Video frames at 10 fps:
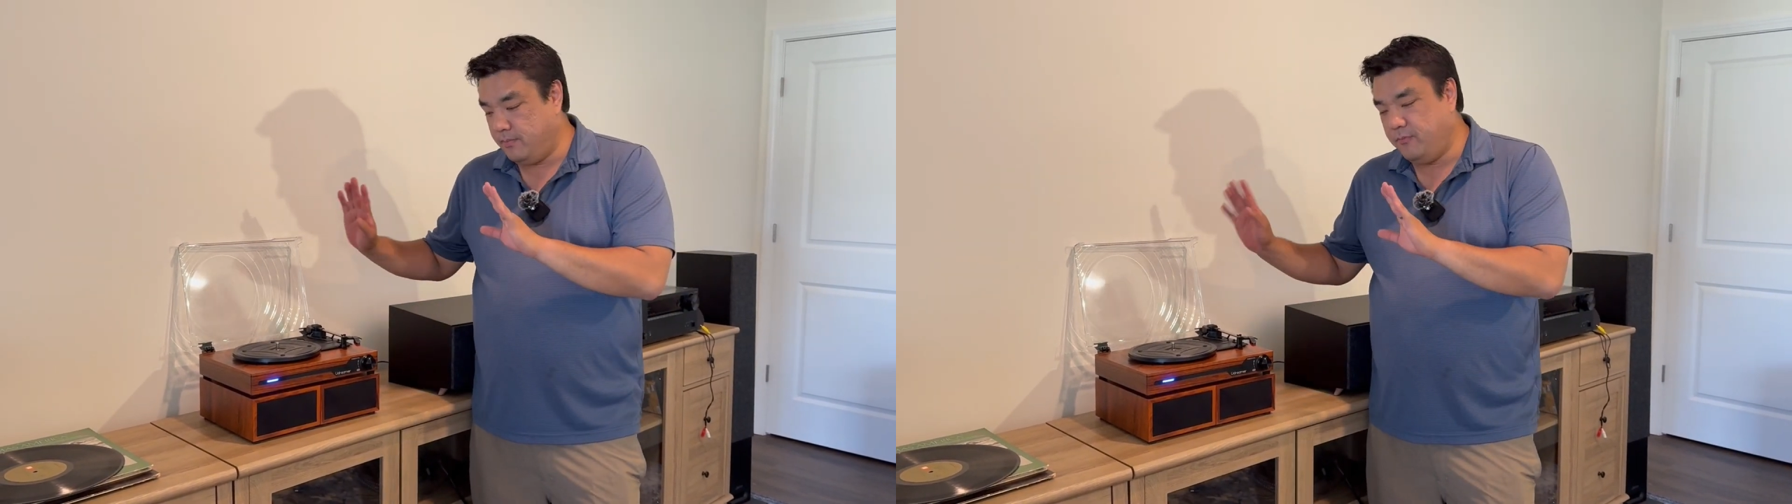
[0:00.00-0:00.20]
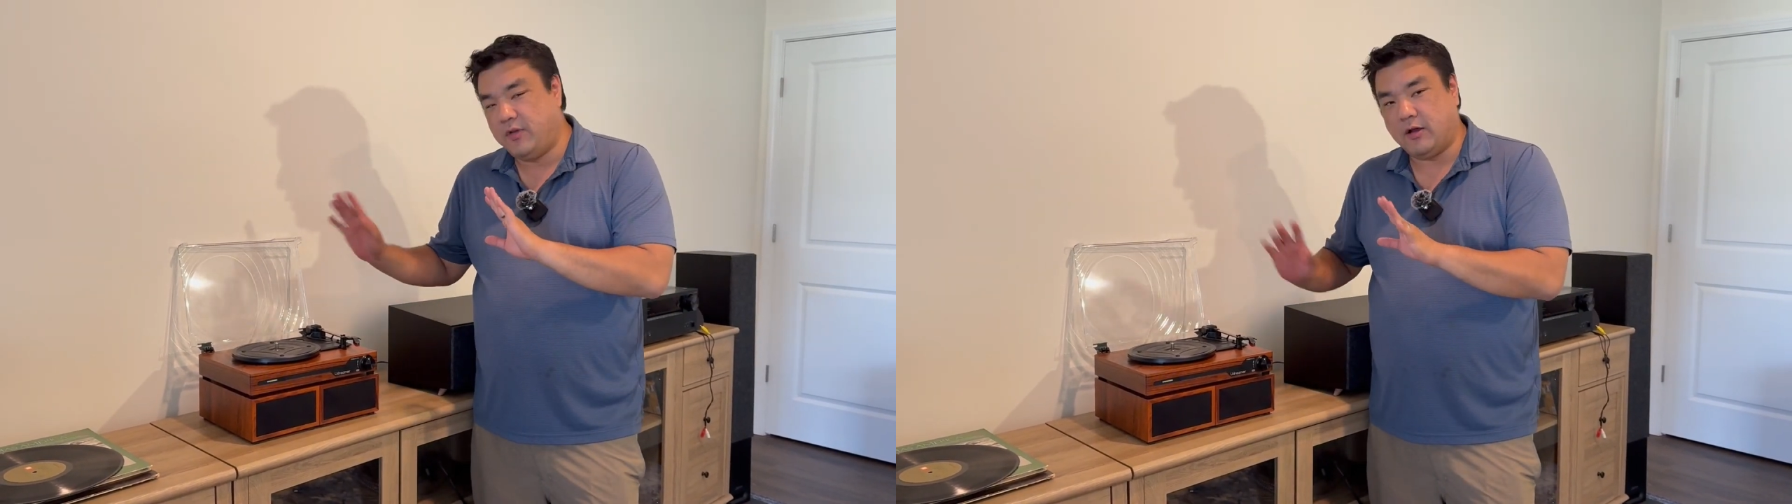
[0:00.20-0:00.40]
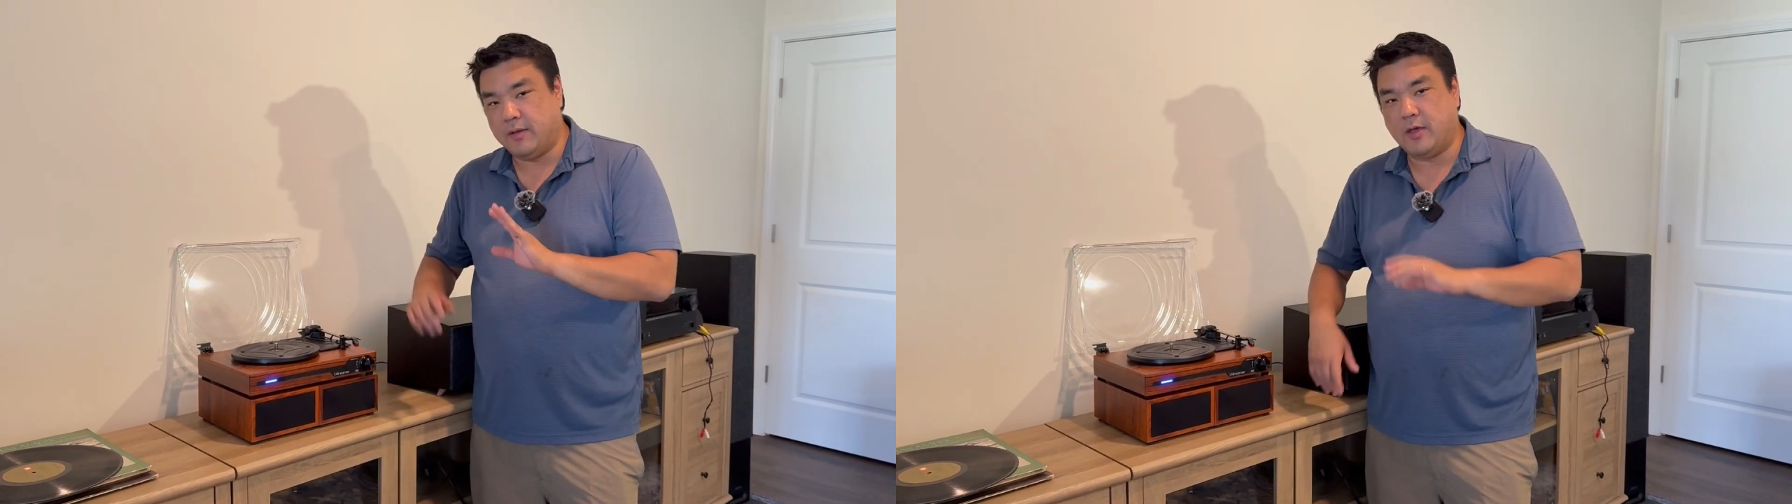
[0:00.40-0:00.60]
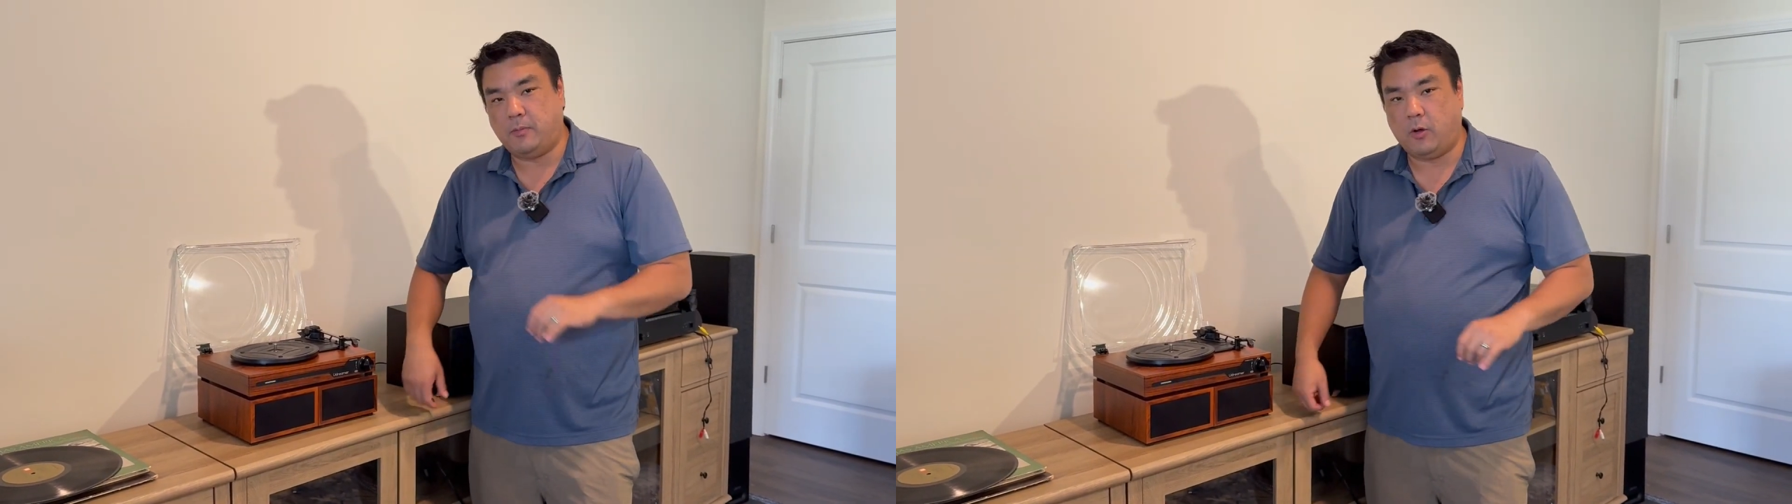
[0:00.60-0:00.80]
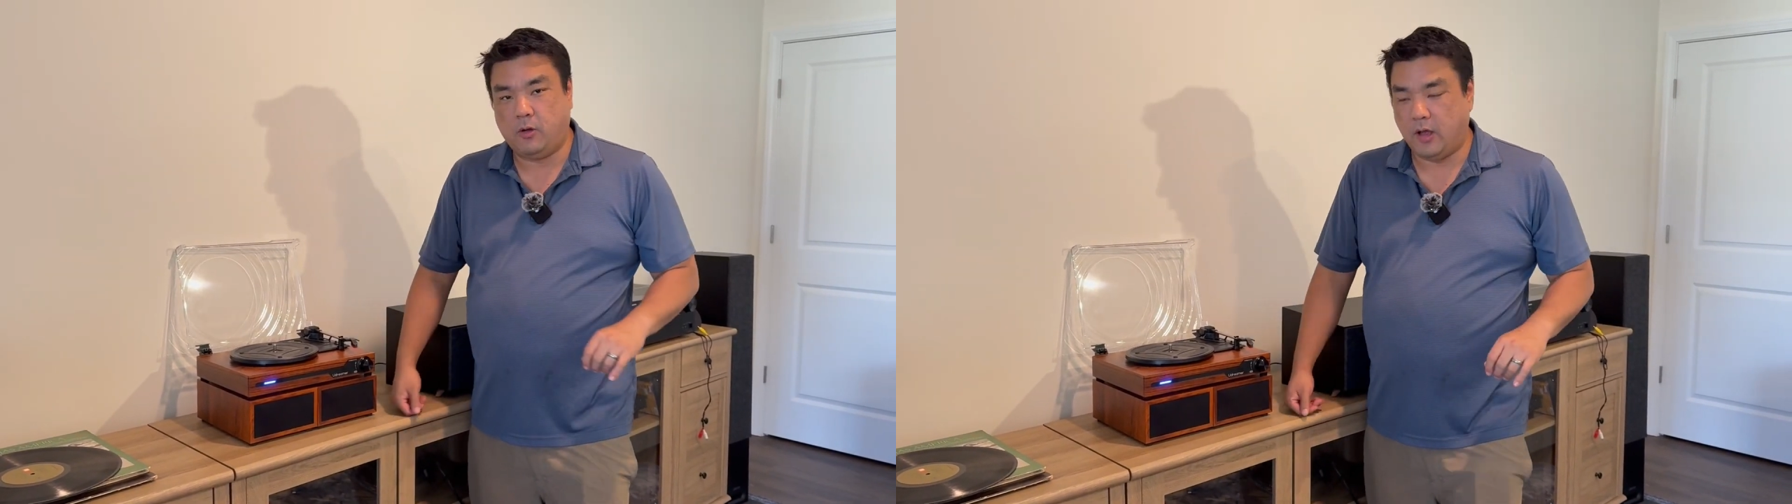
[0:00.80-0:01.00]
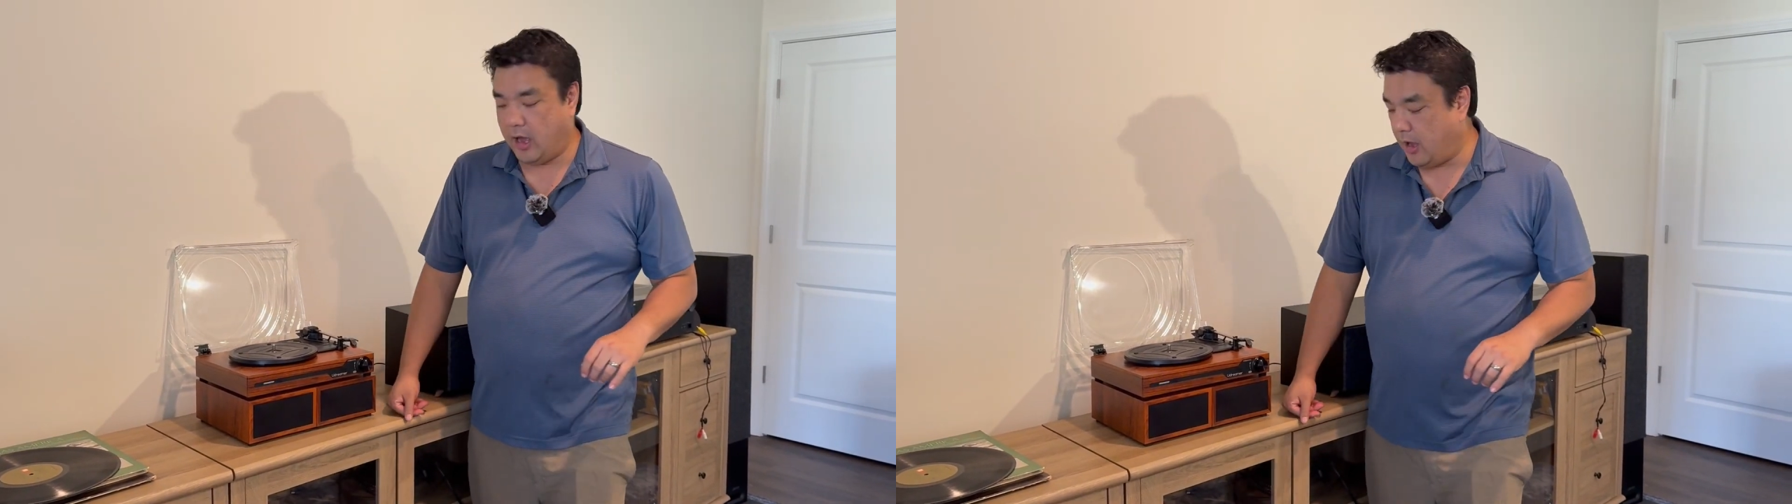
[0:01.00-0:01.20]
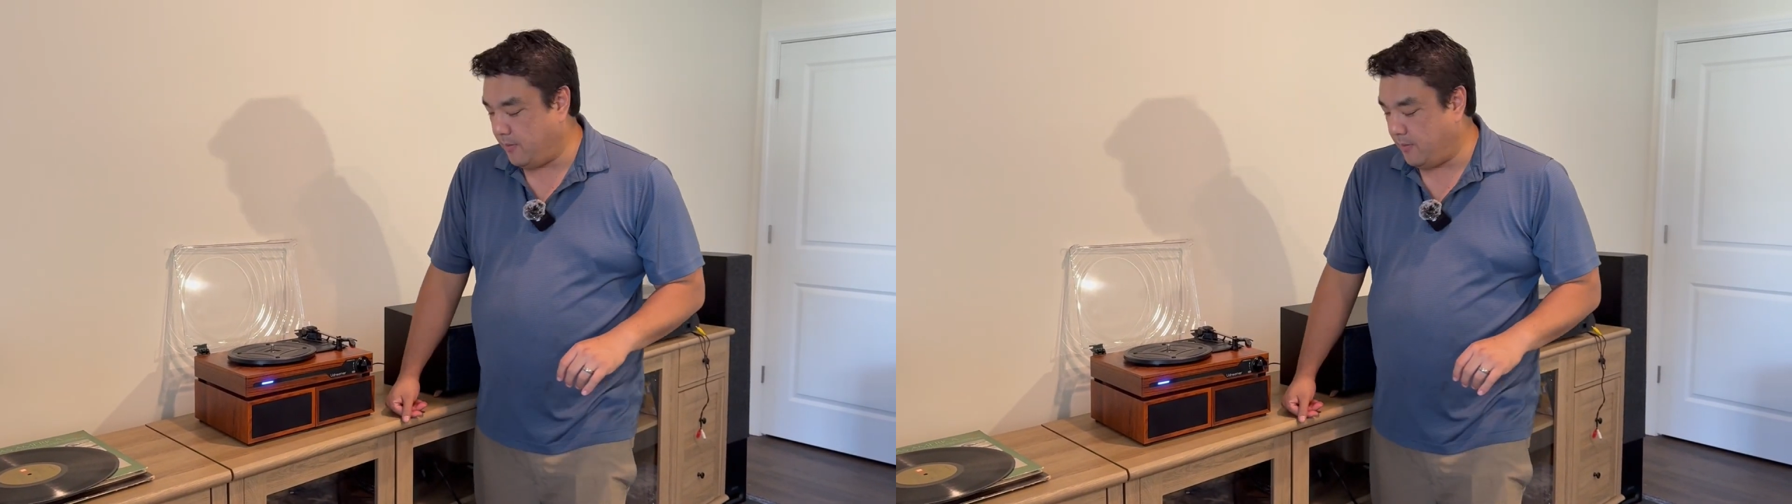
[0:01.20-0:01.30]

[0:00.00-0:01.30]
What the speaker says: very minimal